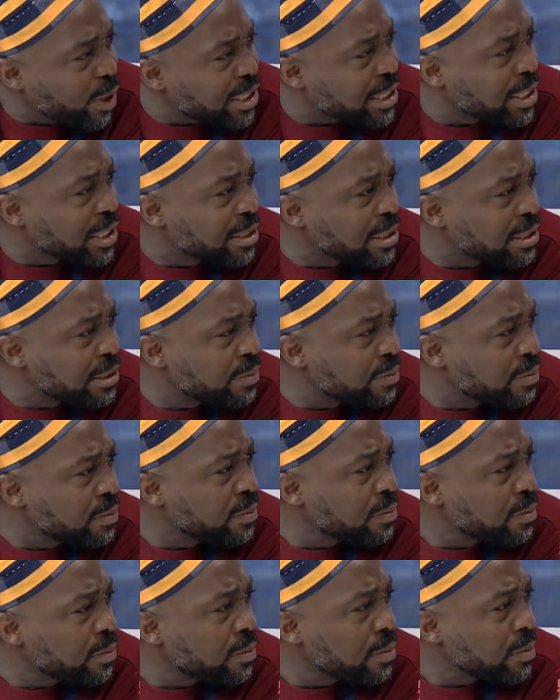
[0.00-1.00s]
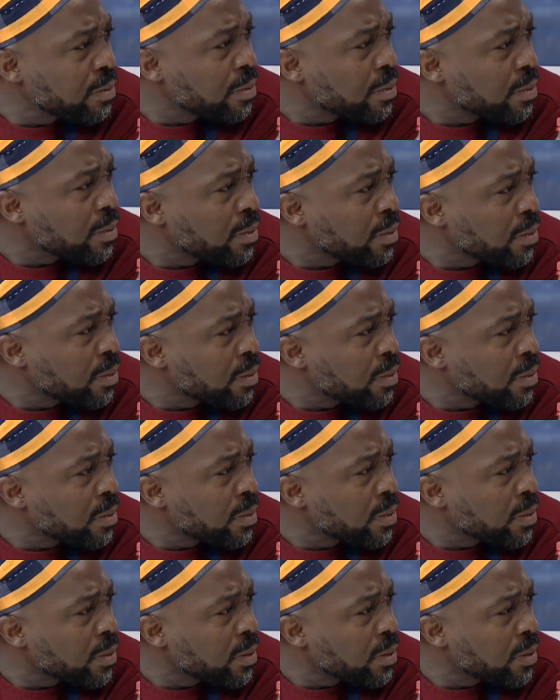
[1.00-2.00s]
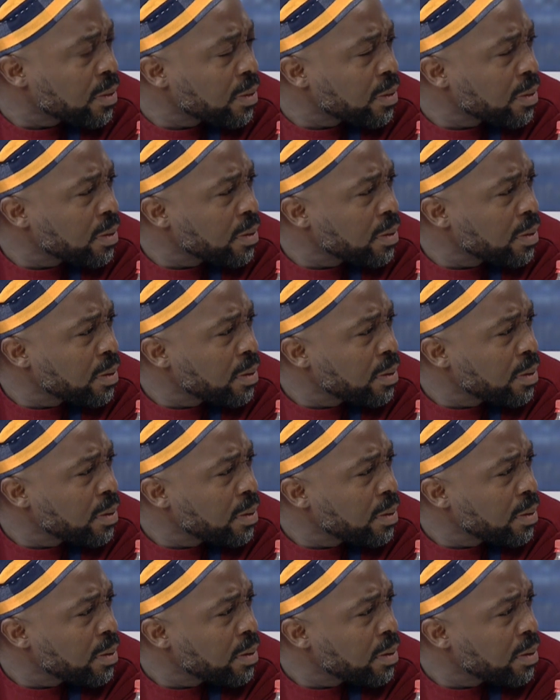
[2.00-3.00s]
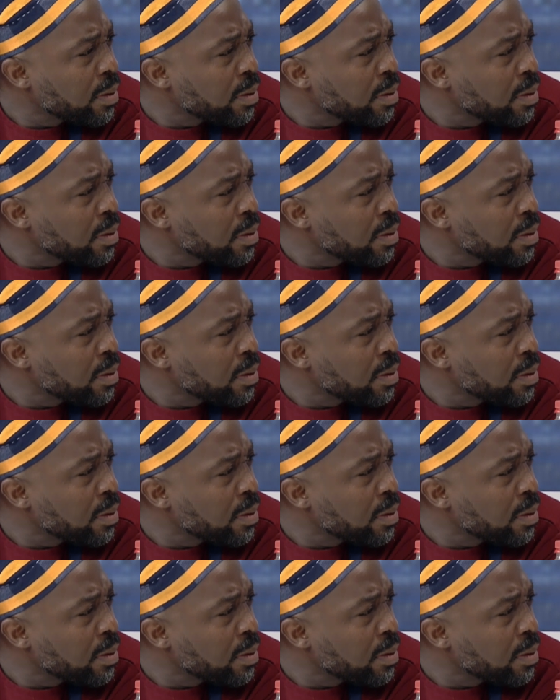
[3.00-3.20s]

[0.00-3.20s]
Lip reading: You need to approach me outside this